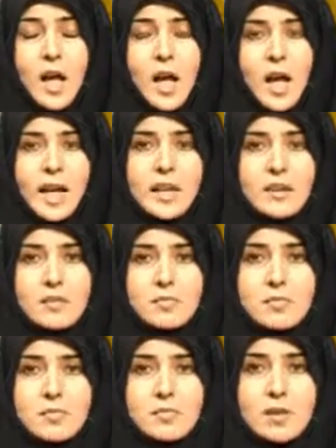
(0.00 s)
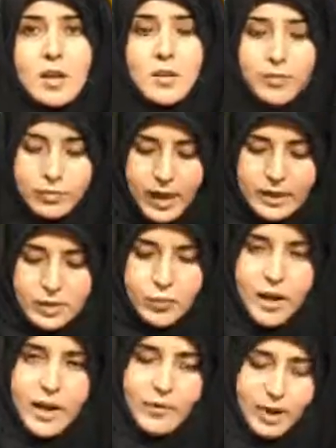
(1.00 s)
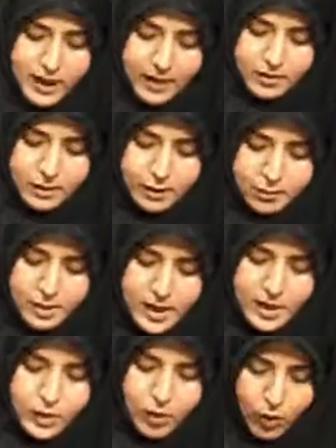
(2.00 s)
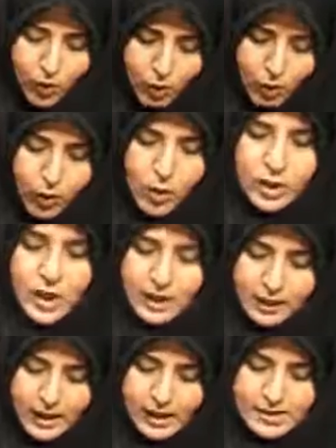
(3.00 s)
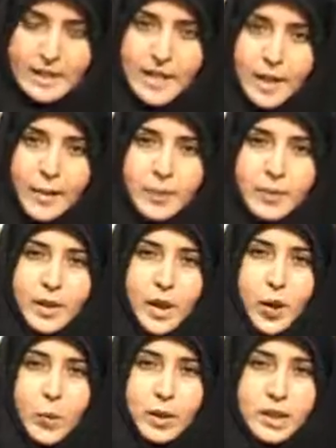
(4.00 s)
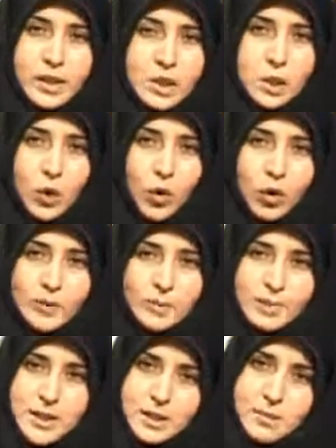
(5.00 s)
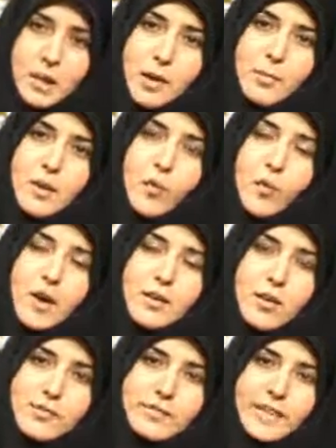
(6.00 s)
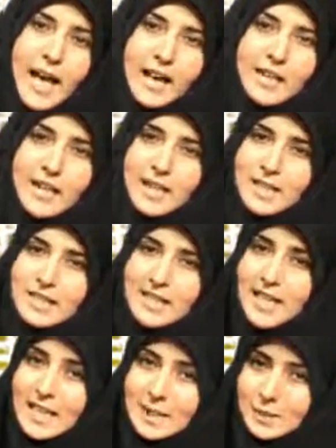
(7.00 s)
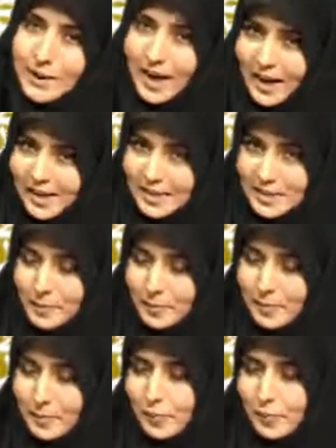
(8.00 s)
And that's why we can read all Allah's name with this hope that maybe one of that is Isme Azam.